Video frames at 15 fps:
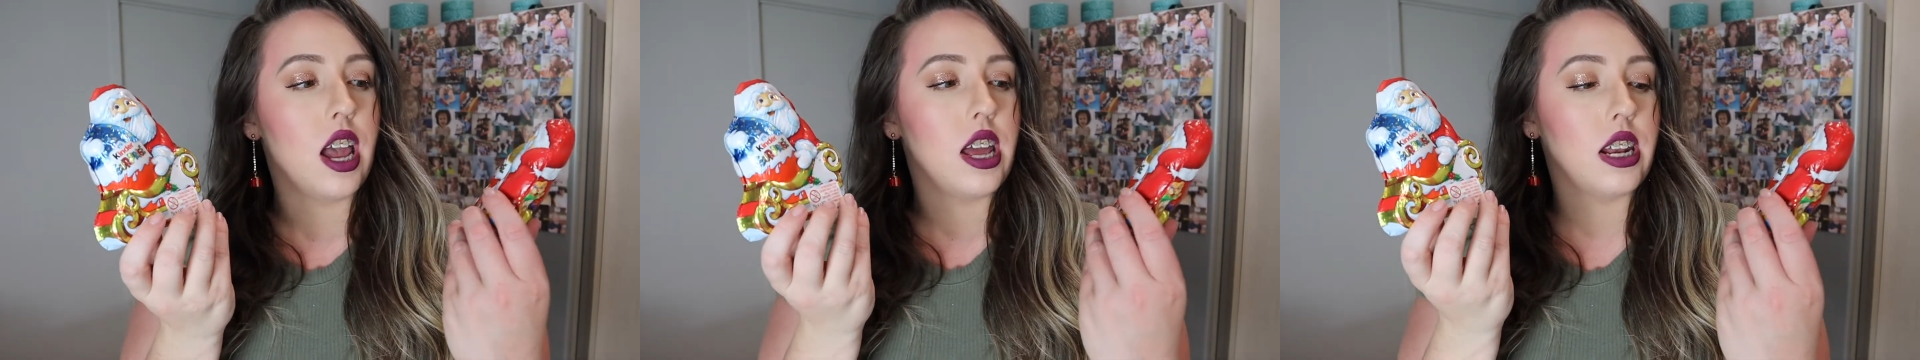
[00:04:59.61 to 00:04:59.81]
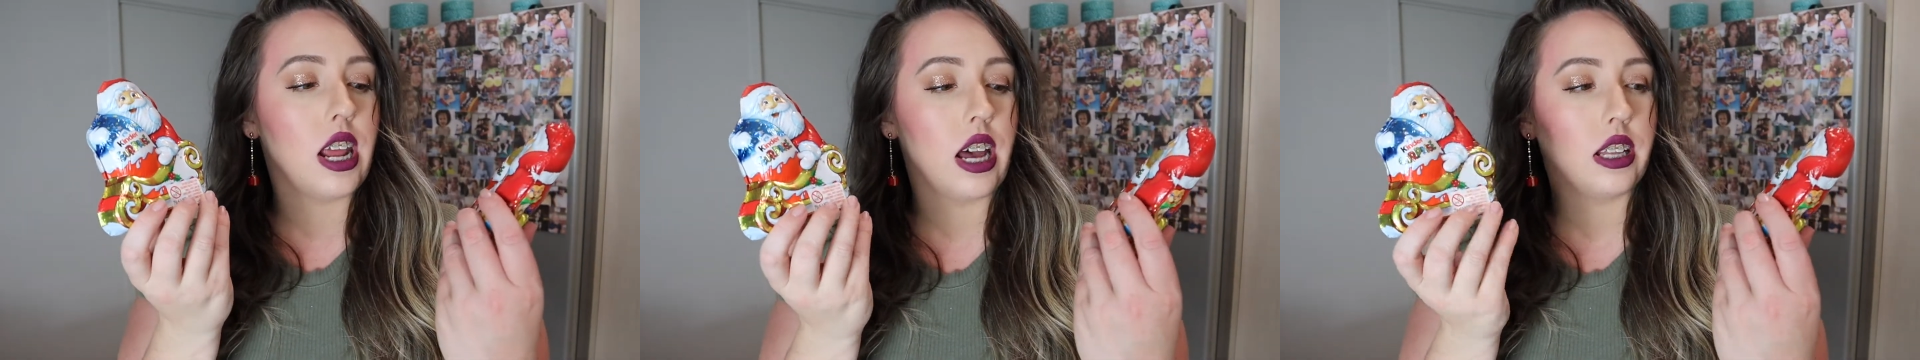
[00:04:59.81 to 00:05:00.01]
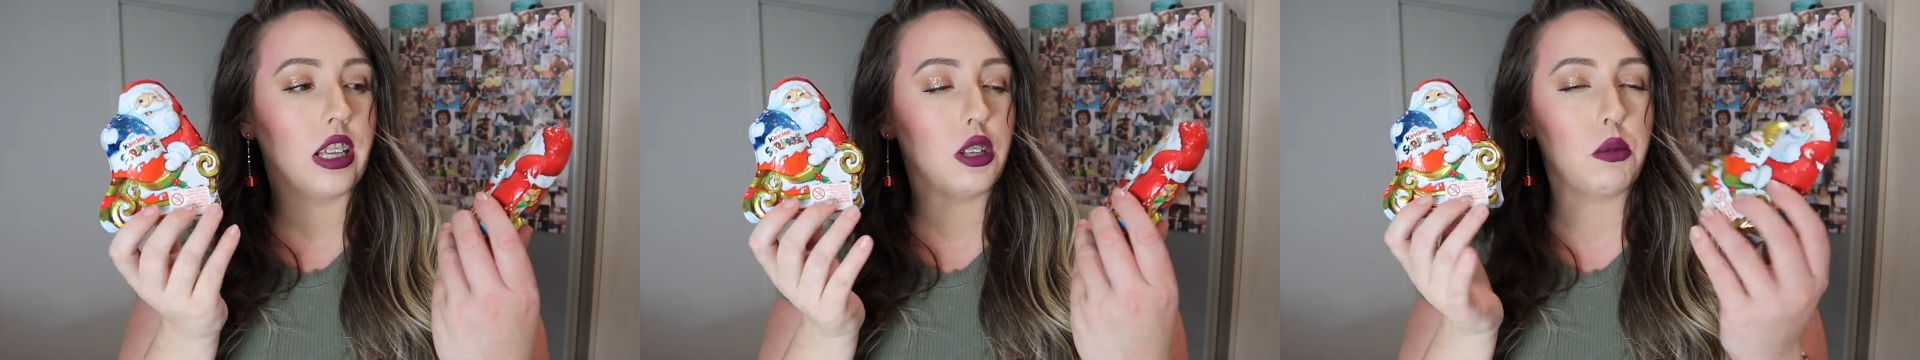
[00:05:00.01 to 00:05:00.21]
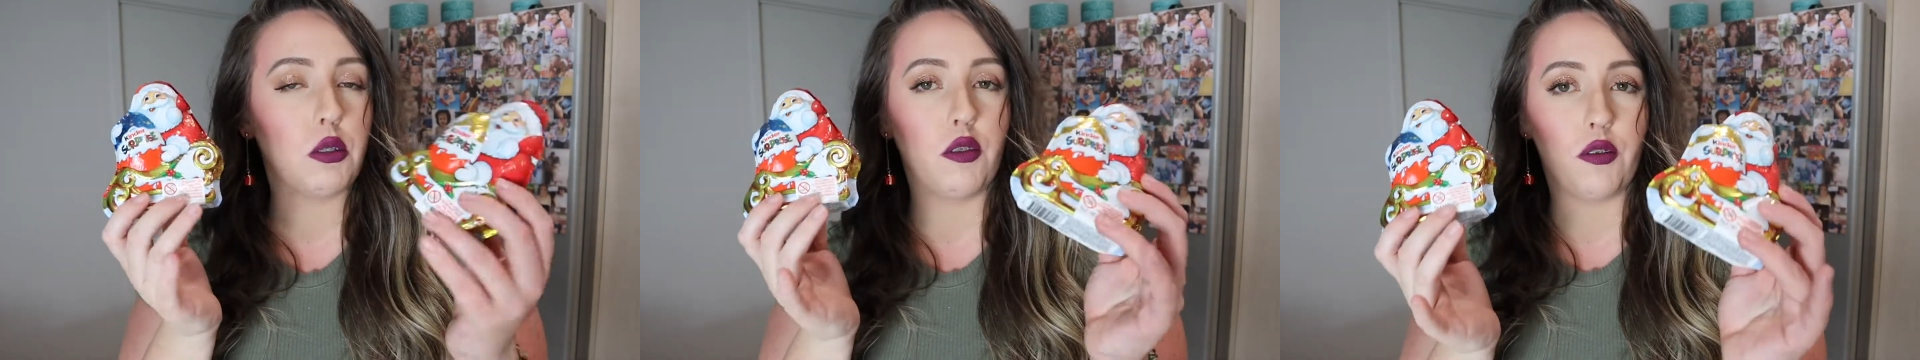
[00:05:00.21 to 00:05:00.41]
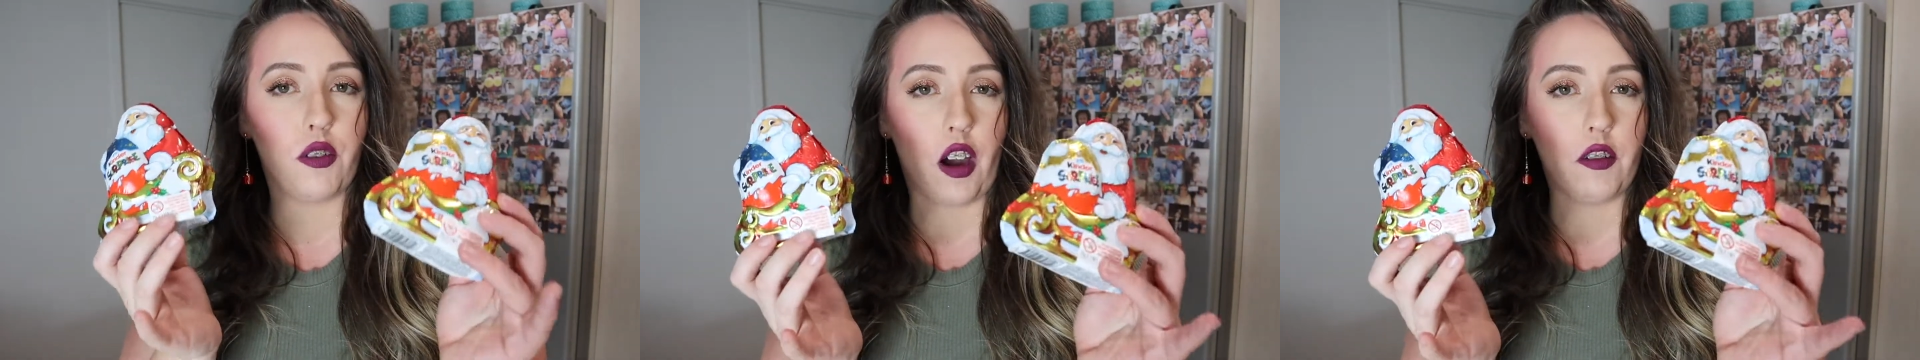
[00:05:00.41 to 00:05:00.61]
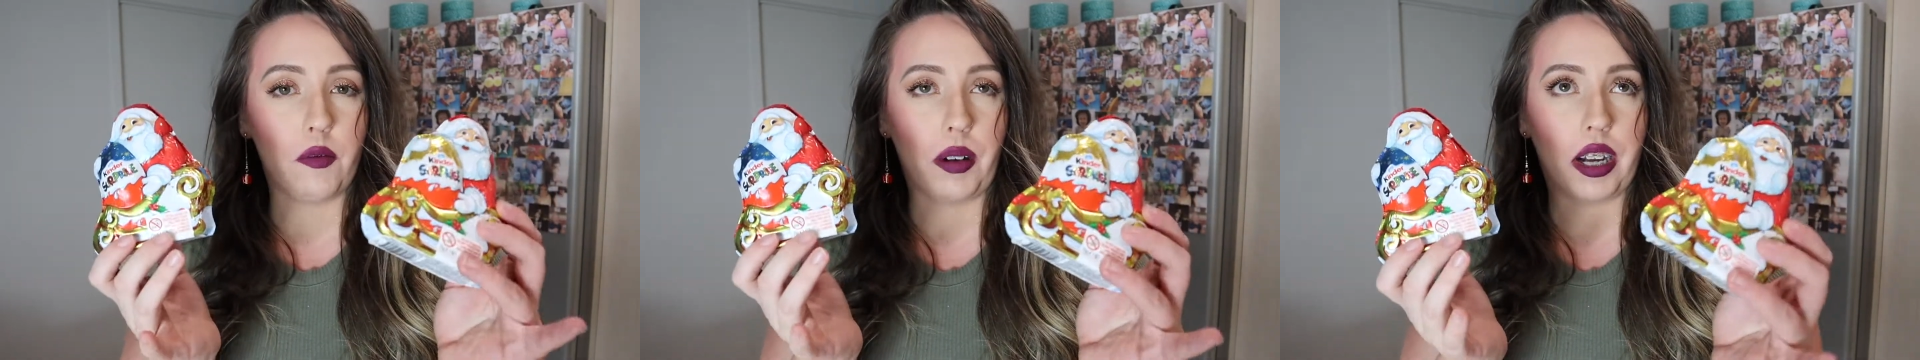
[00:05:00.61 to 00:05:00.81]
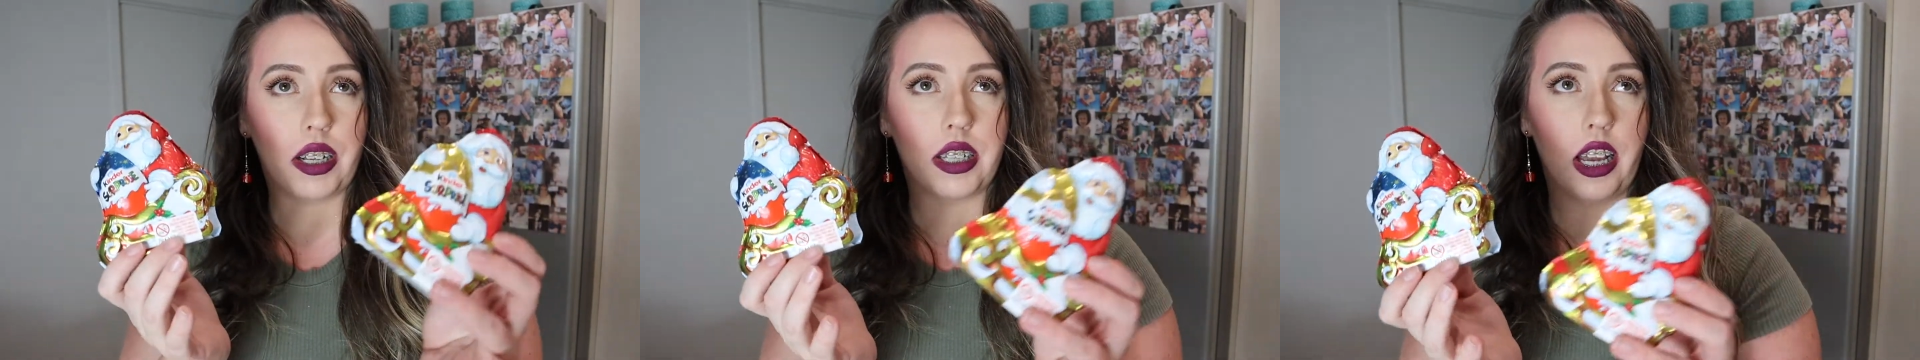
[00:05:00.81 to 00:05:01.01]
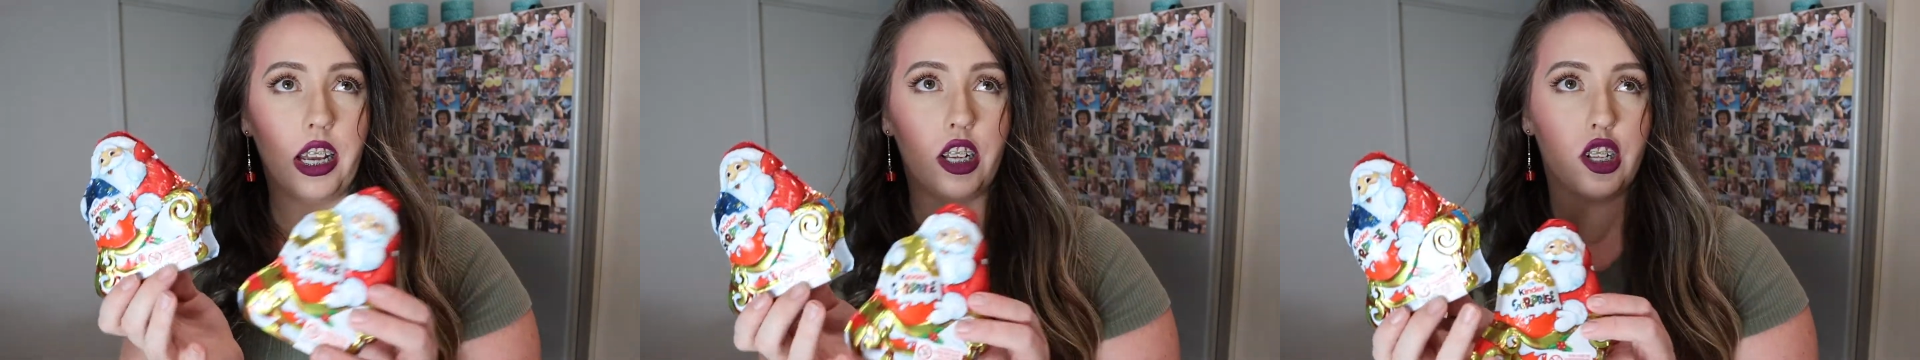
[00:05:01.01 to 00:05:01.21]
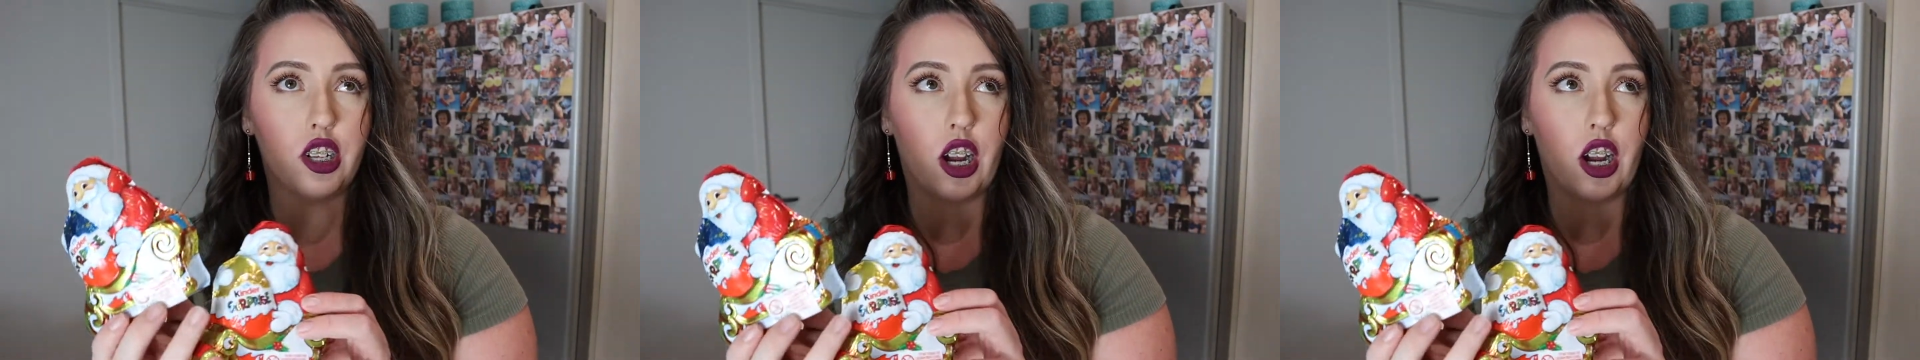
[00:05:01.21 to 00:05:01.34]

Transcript: Now these were $5 each.